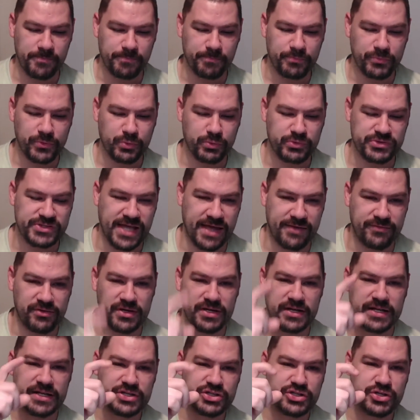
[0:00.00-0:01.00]
was having
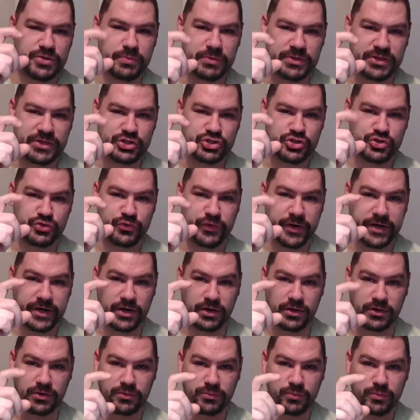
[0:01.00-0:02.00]
an issue with the
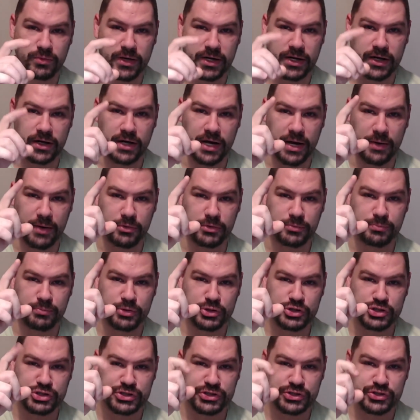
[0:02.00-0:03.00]
trigger where I would
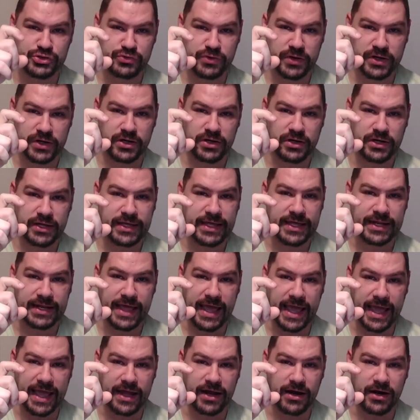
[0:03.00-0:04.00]
push the trigger to get
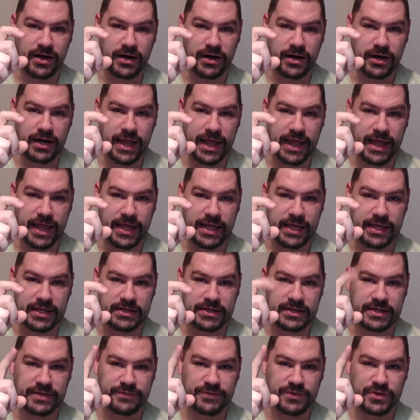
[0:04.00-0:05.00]
air, and
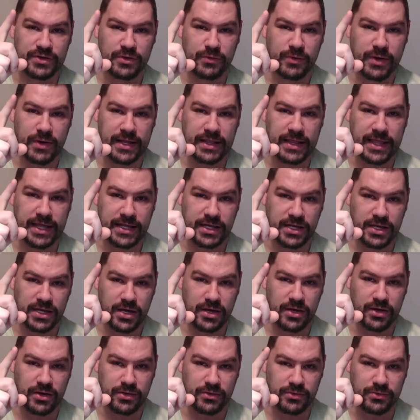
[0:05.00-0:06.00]
even though I let
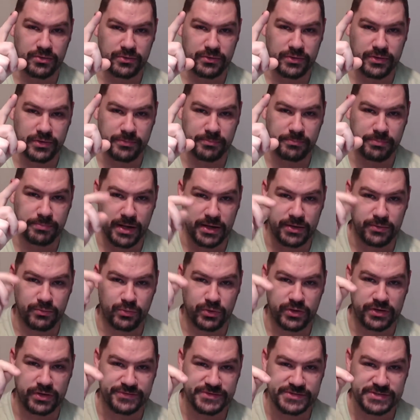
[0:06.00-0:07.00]
go, the button
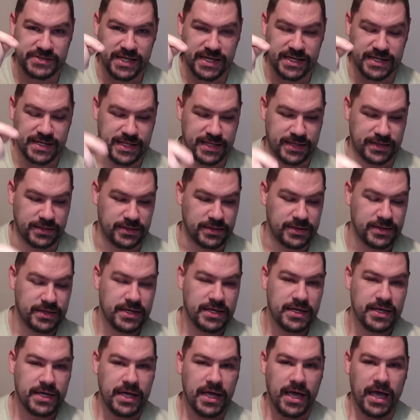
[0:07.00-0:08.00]
would have stayed in.
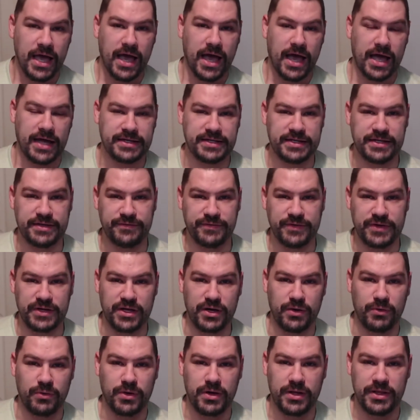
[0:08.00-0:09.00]
I did a
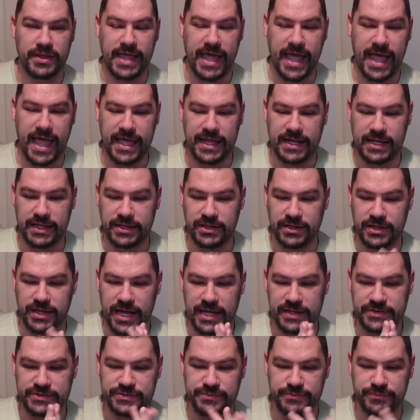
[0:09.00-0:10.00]
video on that and
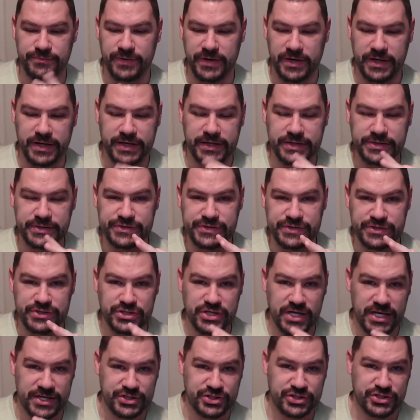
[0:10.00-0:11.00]
got some very good
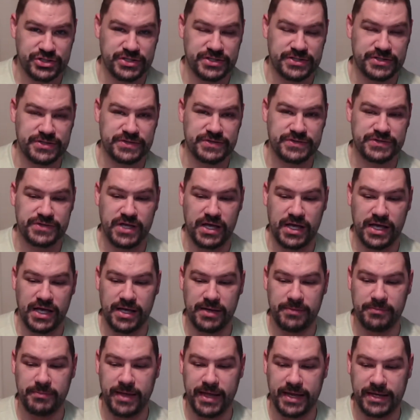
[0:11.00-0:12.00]
suggestions,
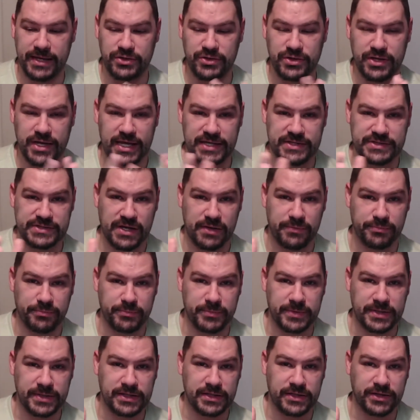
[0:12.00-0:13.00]
and you guys helped
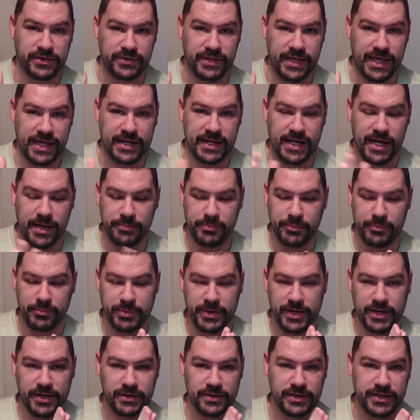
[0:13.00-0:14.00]
me clear that up.
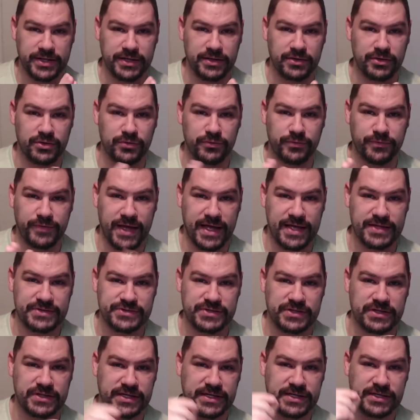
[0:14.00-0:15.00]
Apparently a little
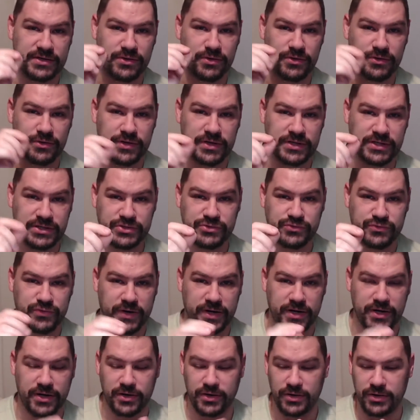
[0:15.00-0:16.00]
Vaseline on the
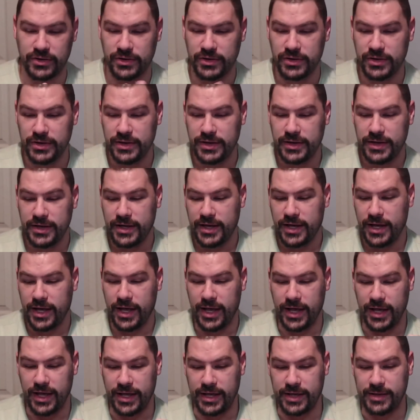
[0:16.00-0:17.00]
trigger
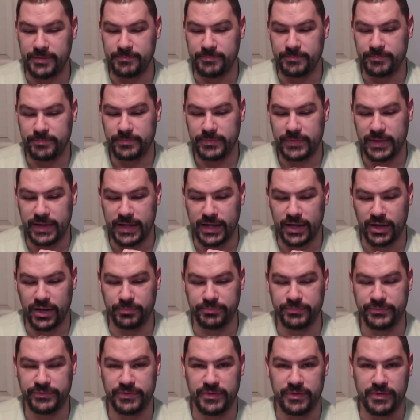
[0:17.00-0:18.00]

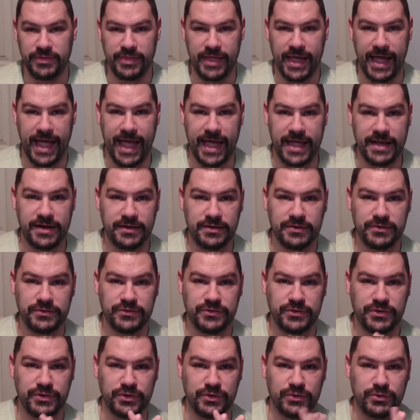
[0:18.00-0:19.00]
helped that
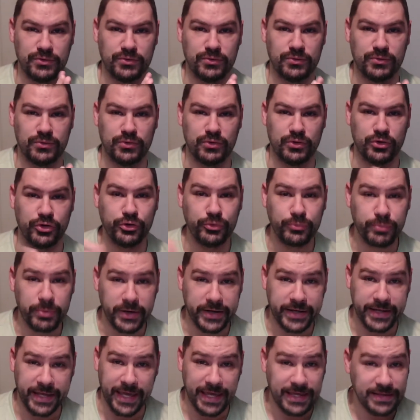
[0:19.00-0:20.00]
to
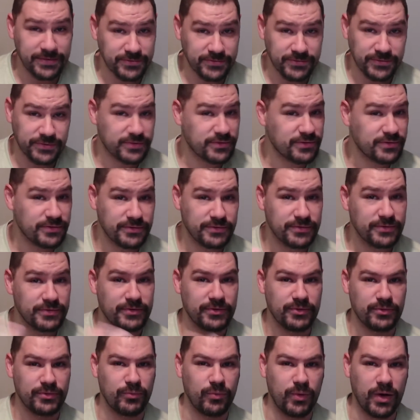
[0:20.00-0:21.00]
lubricate
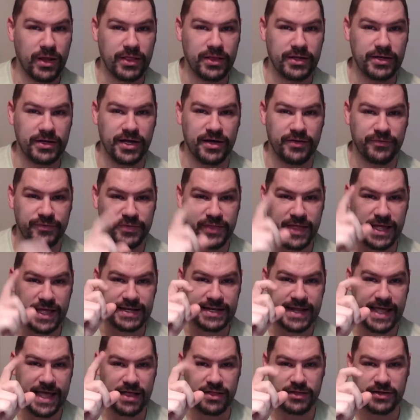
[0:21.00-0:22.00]
well enough that
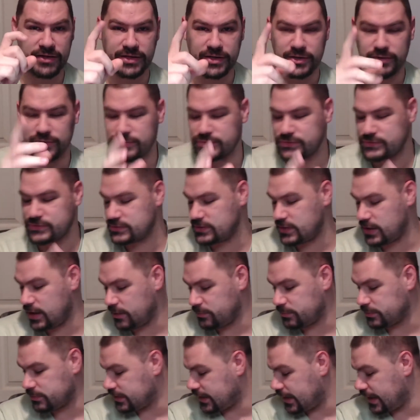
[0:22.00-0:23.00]
now it goes
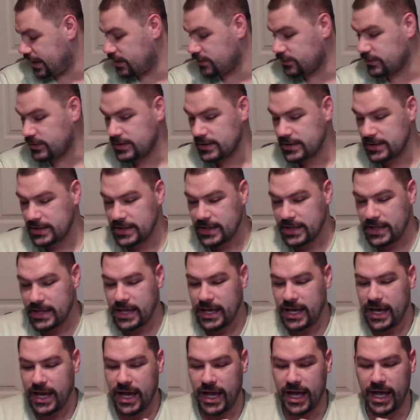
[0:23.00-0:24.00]
up and down.
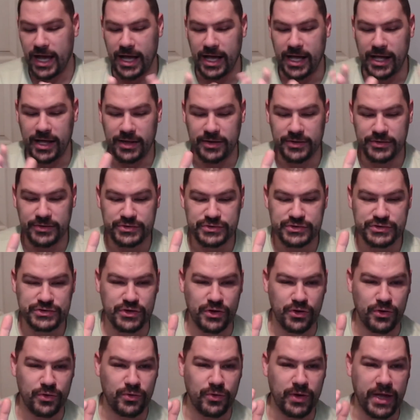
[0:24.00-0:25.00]

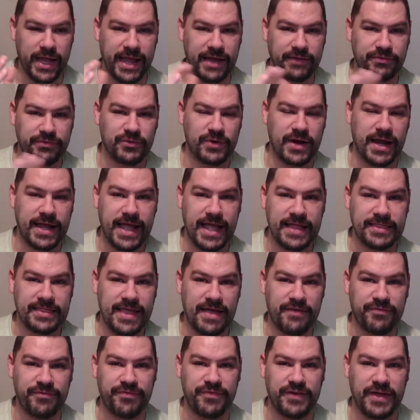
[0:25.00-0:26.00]
So after I got
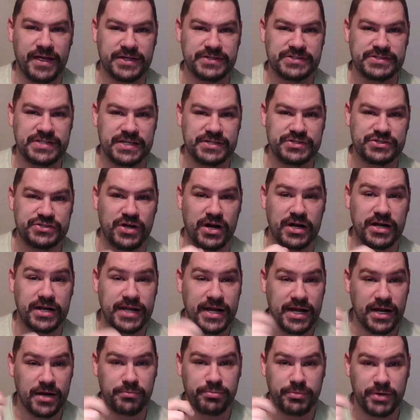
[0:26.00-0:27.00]
that fixed, I started
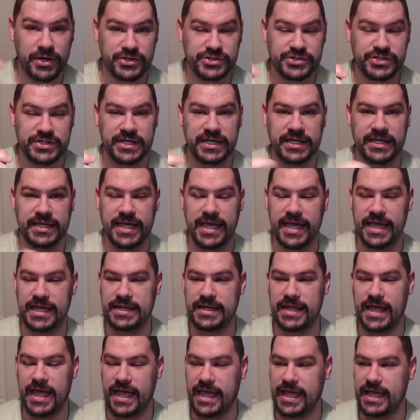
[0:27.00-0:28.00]
airbrushing
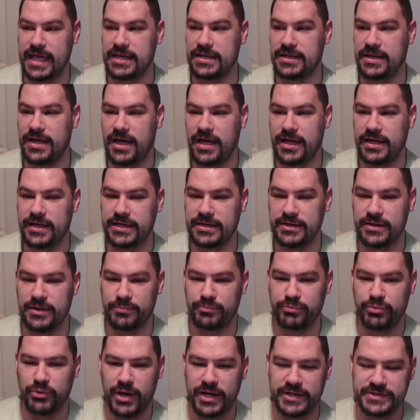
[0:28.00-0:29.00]
again, and in the
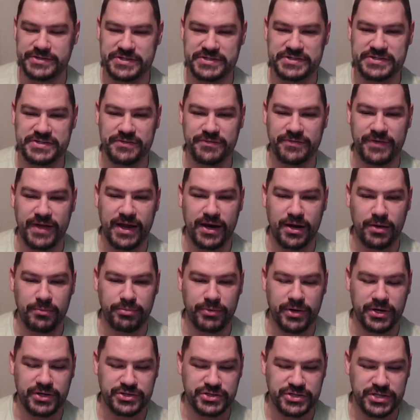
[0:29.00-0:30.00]
process of
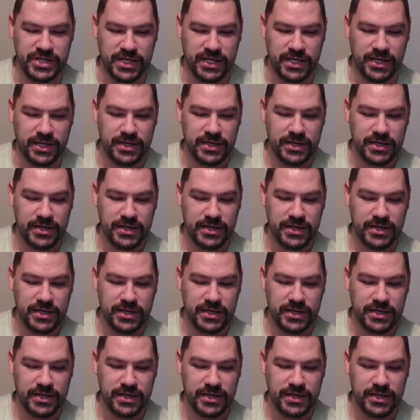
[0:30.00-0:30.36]
airbrushing,